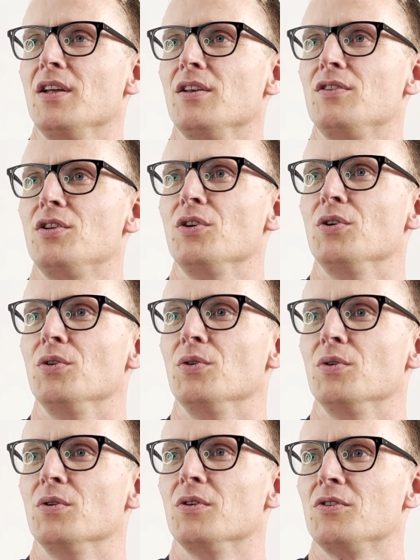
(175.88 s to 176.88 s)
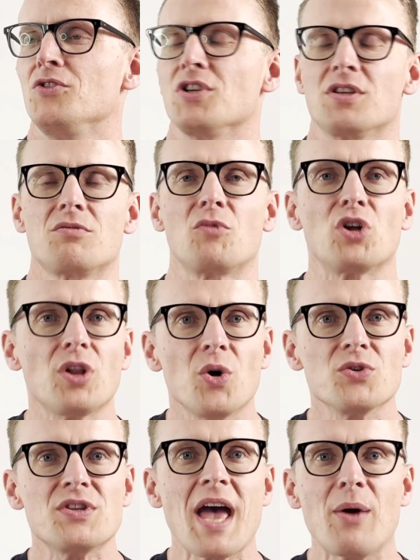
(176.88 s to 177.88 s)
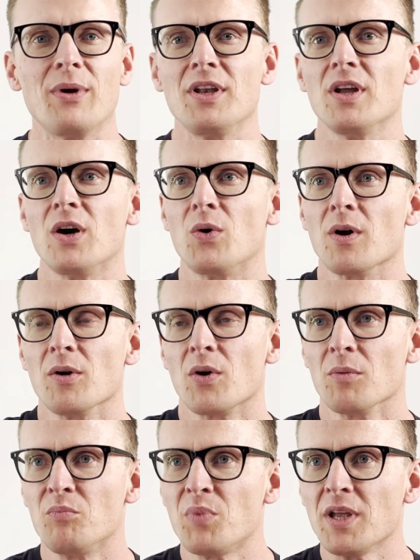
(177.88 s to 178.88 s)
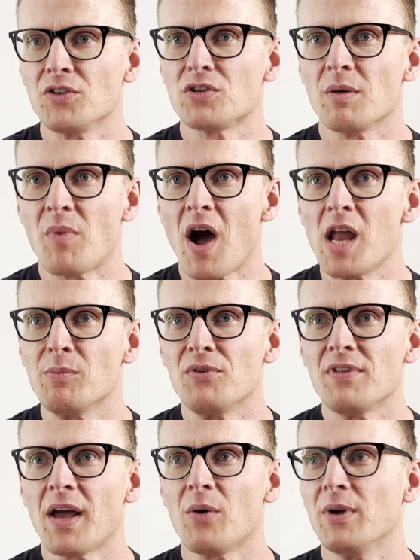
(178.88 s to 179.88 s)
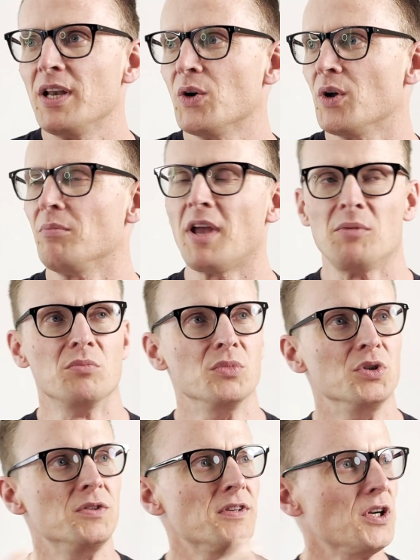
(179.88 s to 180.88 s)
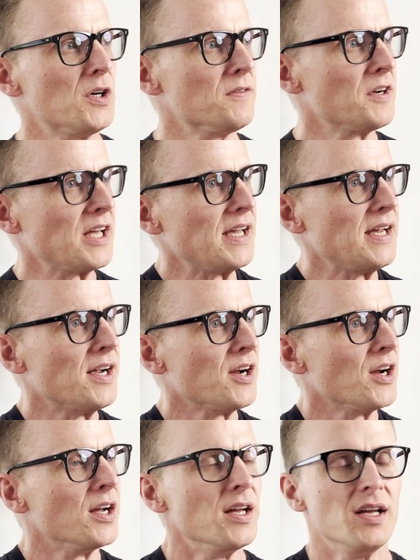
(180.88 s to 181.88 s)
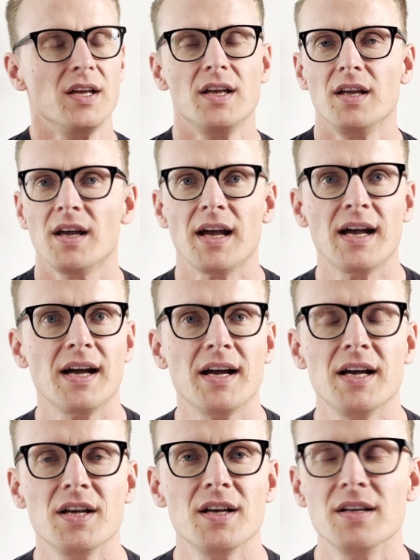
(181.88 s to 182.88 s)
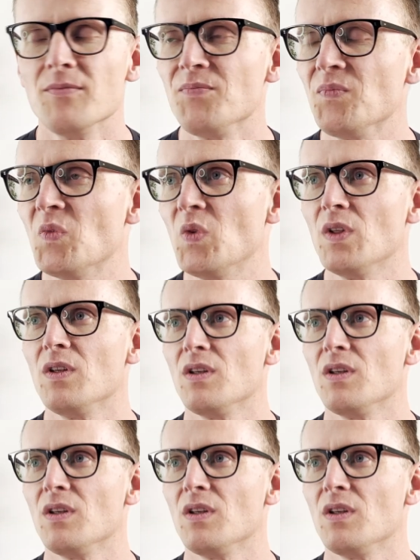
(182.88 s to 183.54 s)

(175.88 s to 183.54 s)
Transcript: to just close that window or pinch the bottom of that window and move it over to here, and